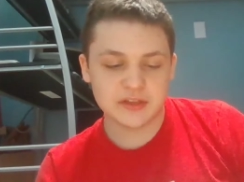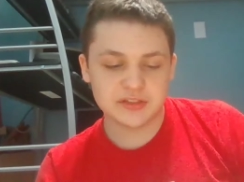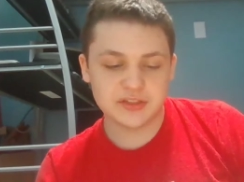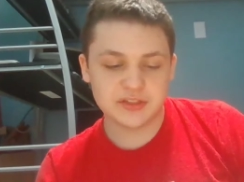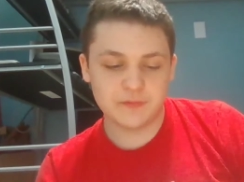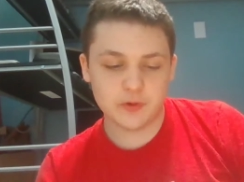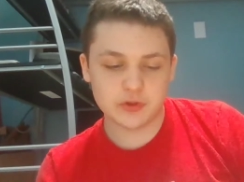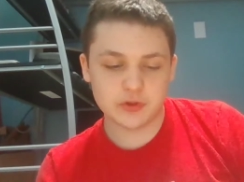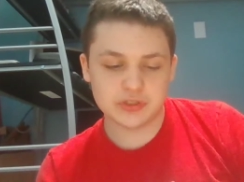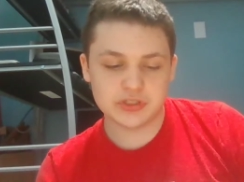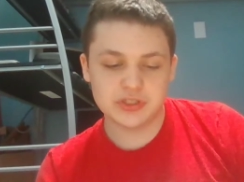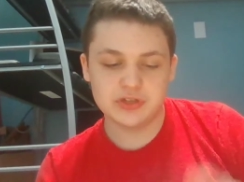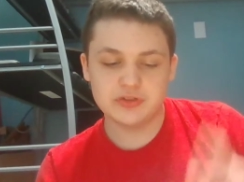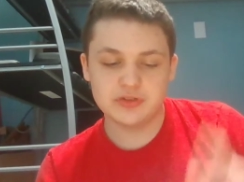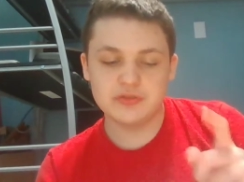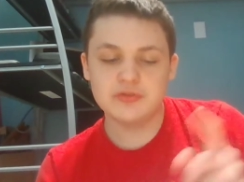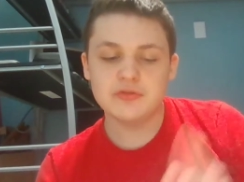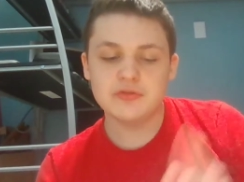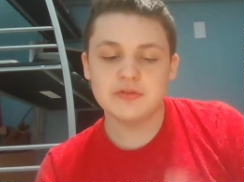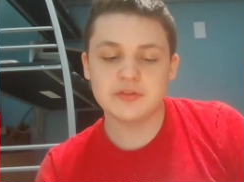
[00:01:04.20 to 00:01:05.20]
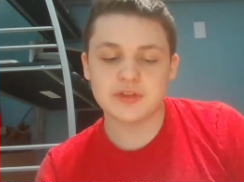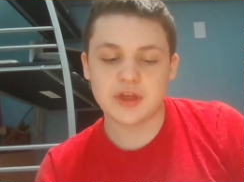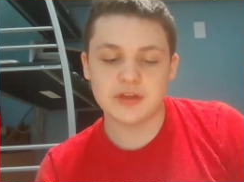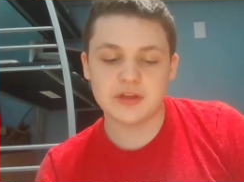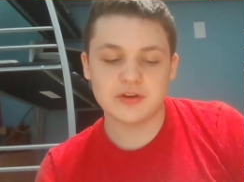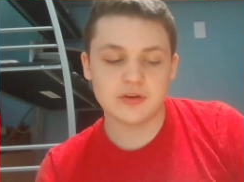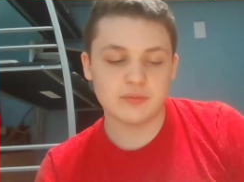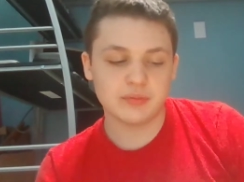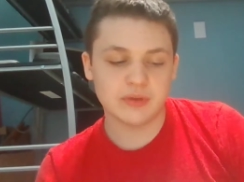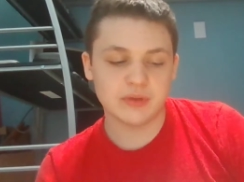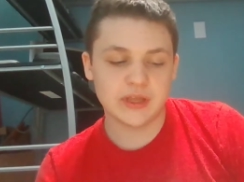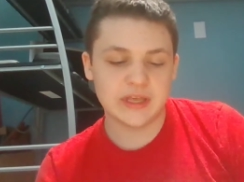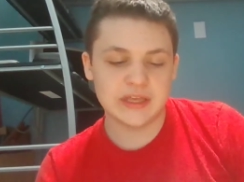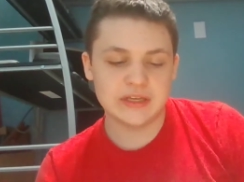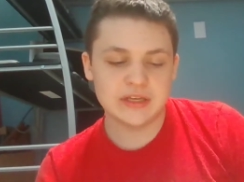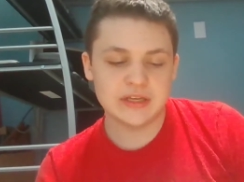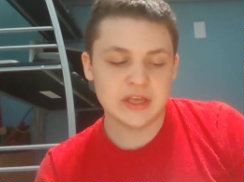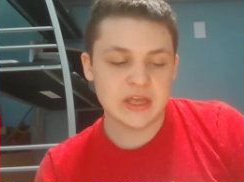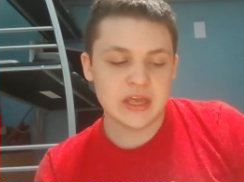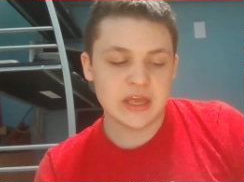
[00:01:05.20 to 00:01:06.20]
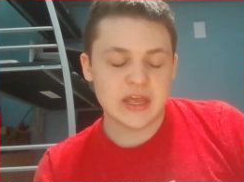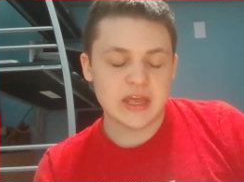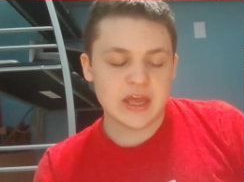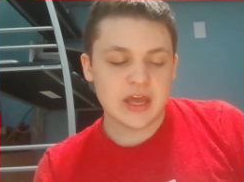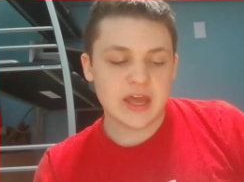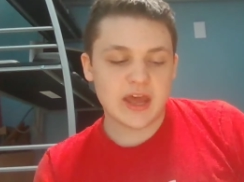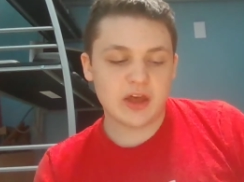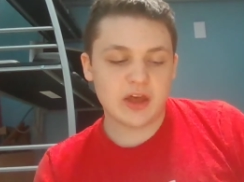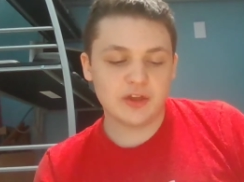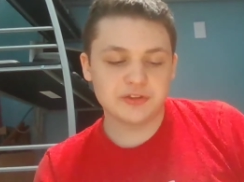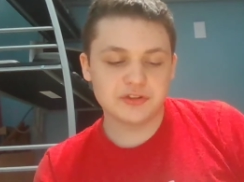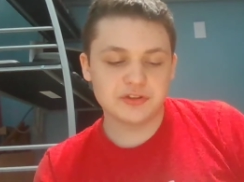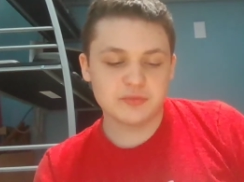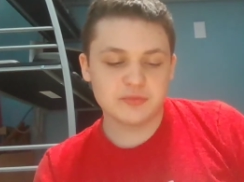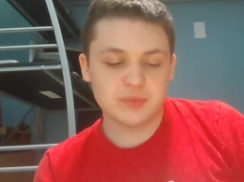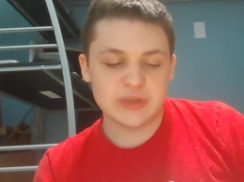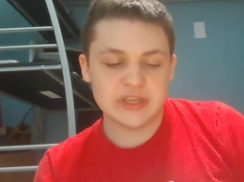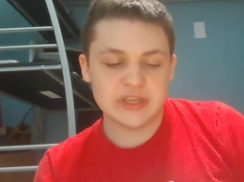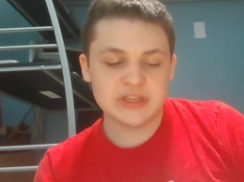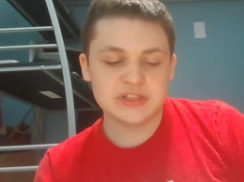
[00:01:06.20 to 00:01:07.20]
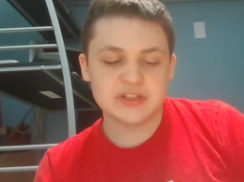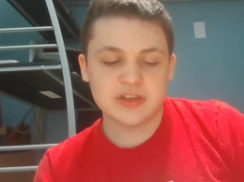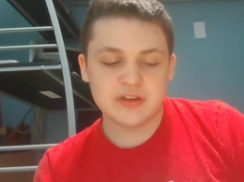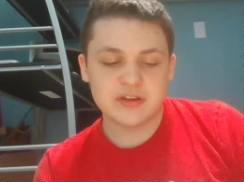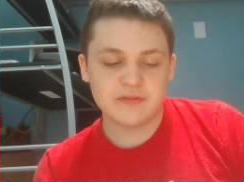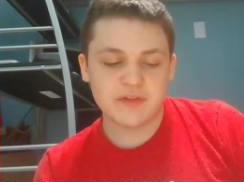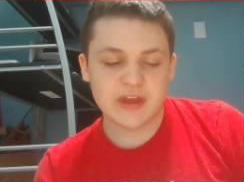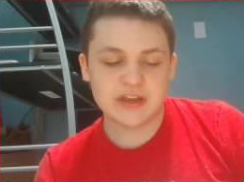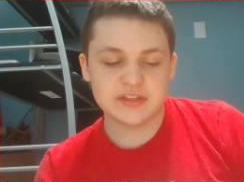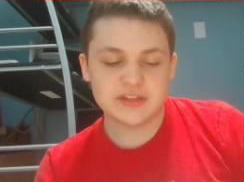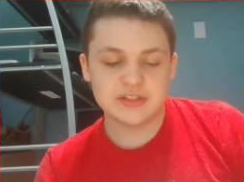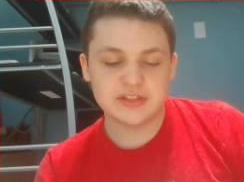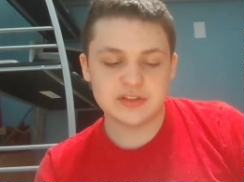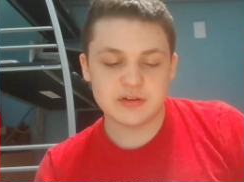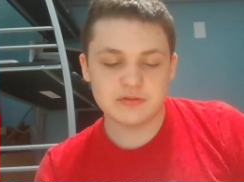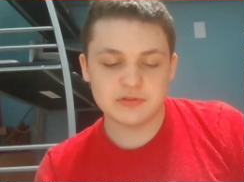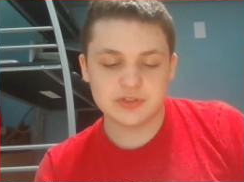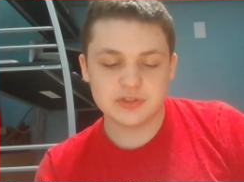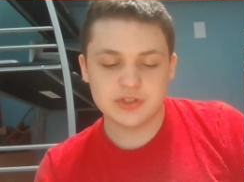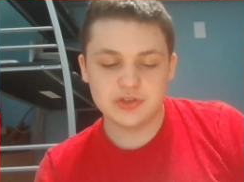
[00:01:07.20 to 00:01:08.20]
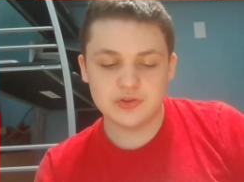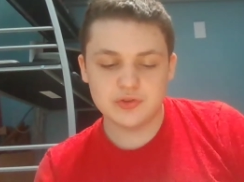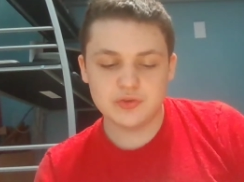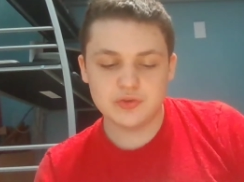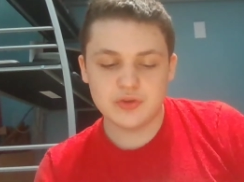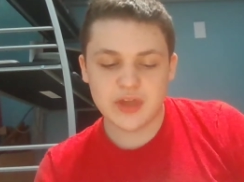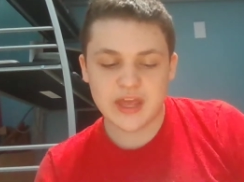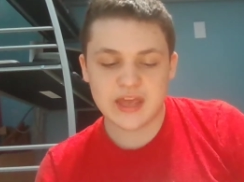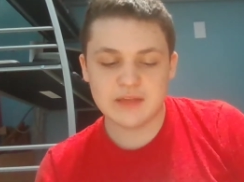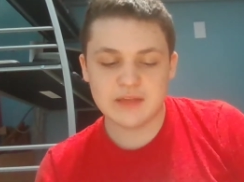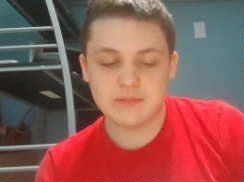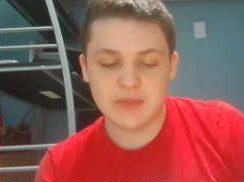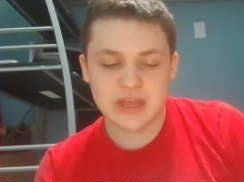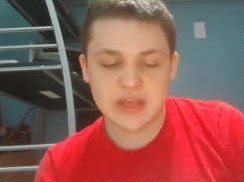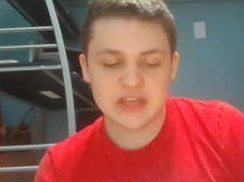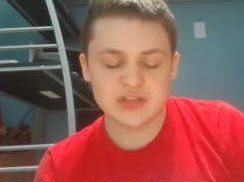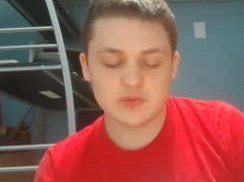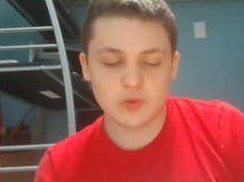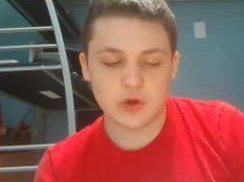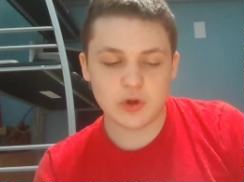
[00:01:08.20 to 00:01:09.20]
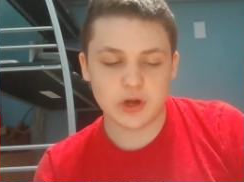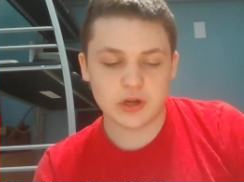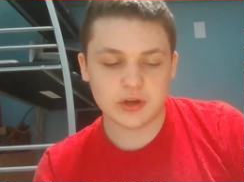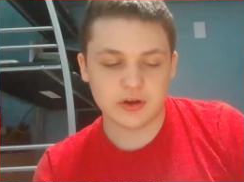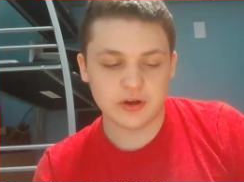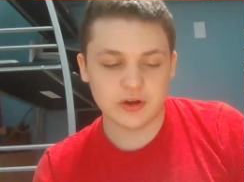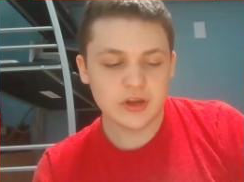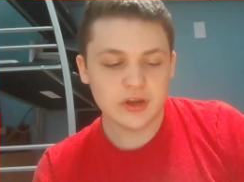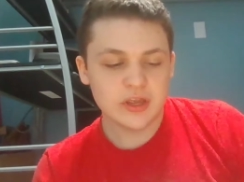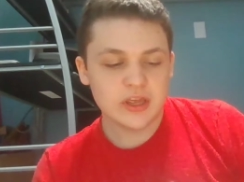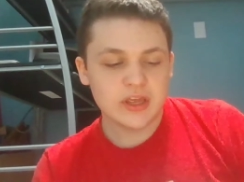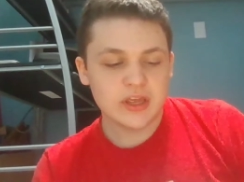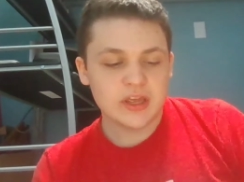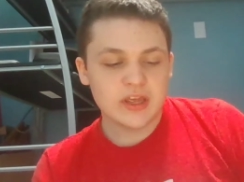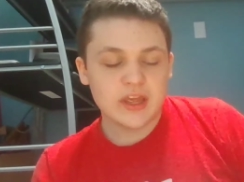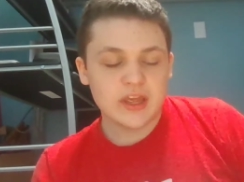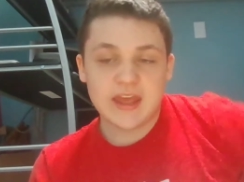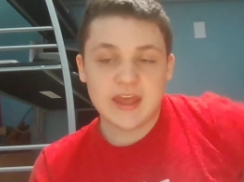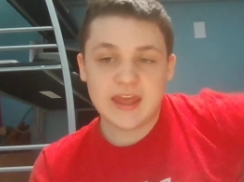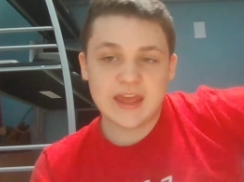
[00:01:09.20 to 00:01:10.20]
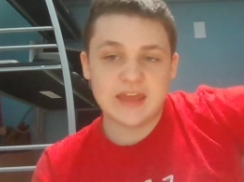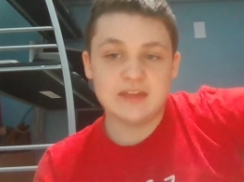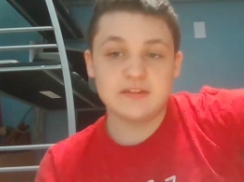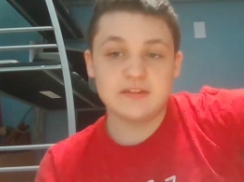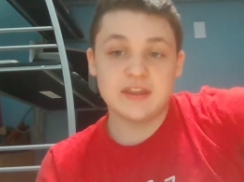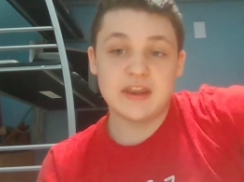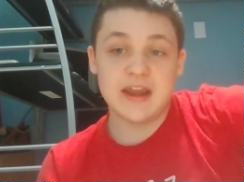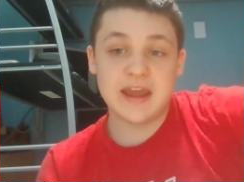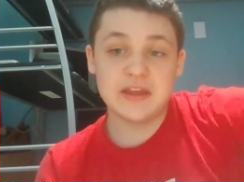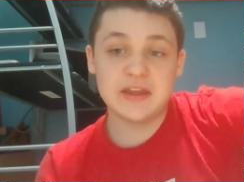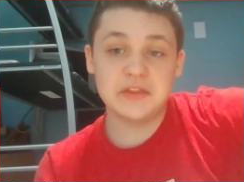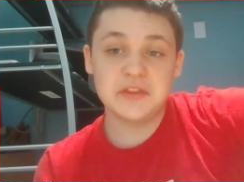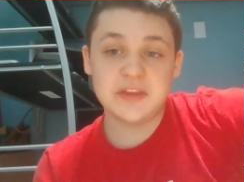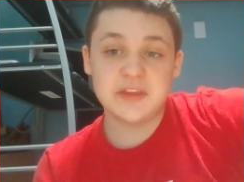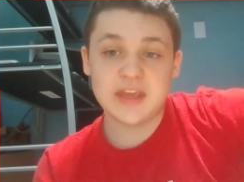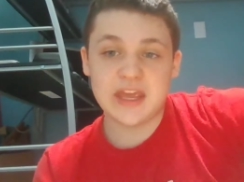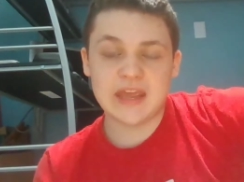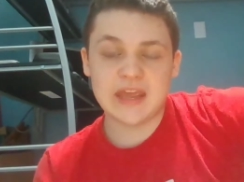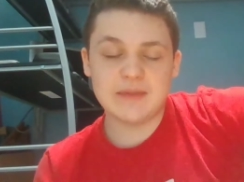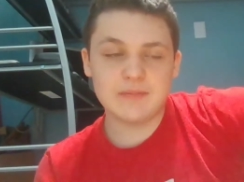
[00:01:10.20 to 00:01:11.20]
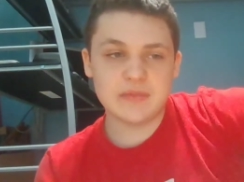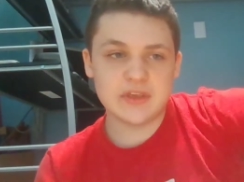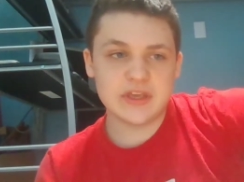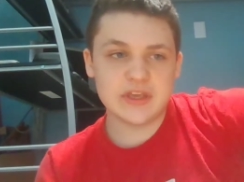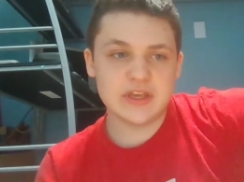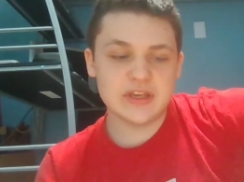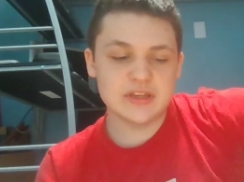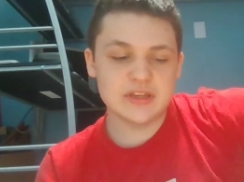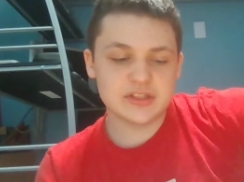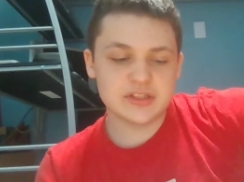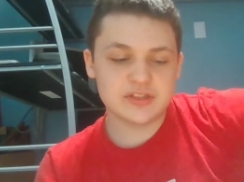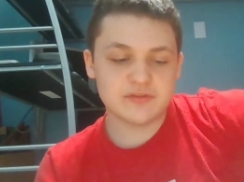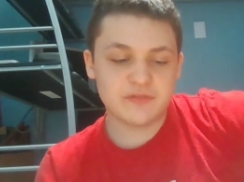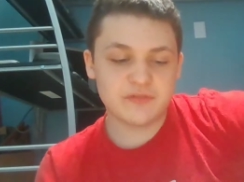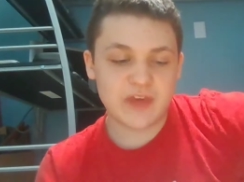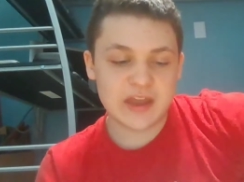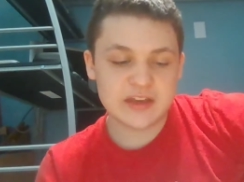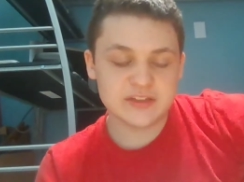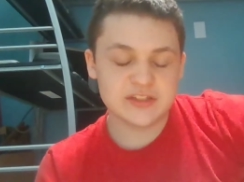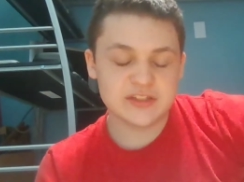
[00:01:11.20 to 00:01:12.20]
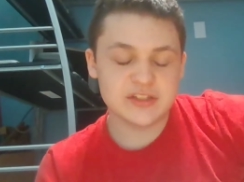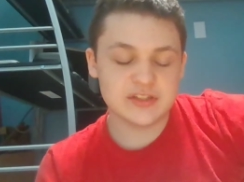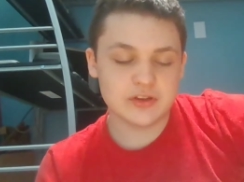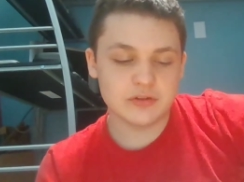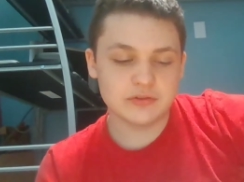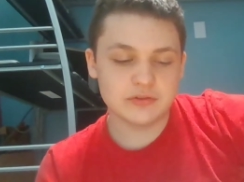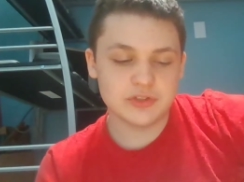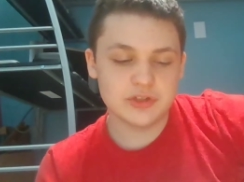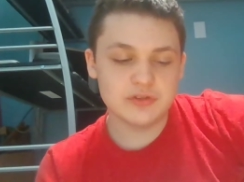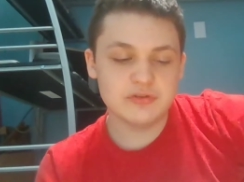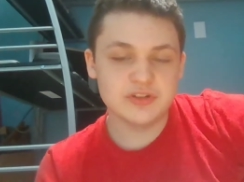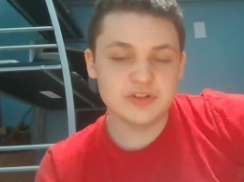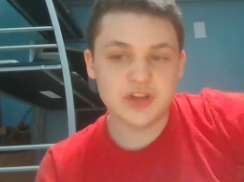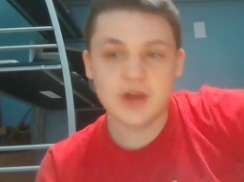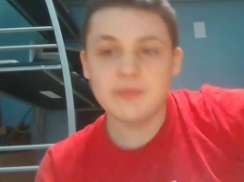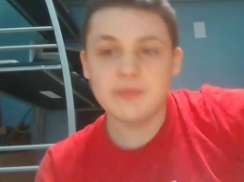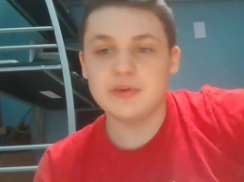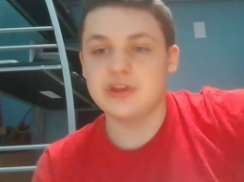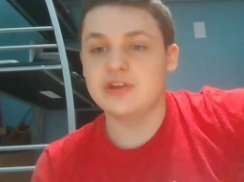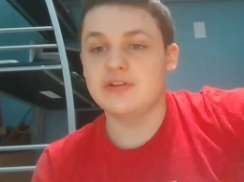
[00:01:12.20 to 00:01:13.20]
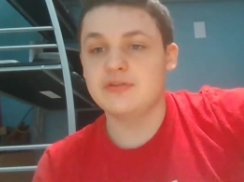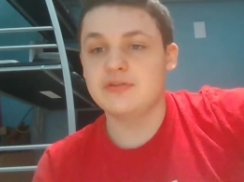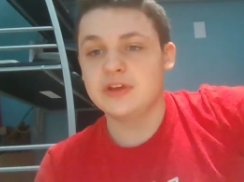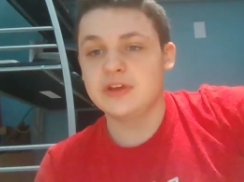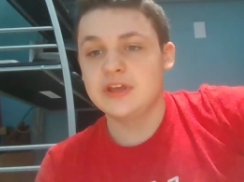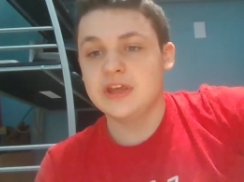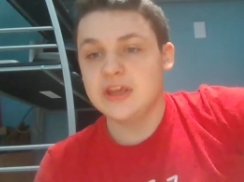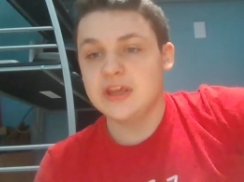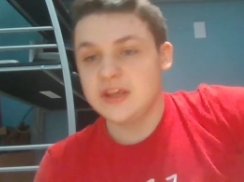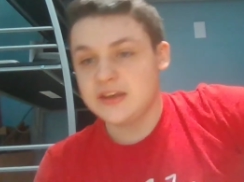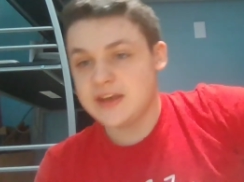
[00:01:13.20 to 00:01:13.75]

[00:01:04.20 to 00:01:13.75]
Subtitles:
Force 2, Thunder Blade, Altered Beast, Fantasy Zone 2, and Maze Walker, and the 9th game is Fantasy Zone 2W.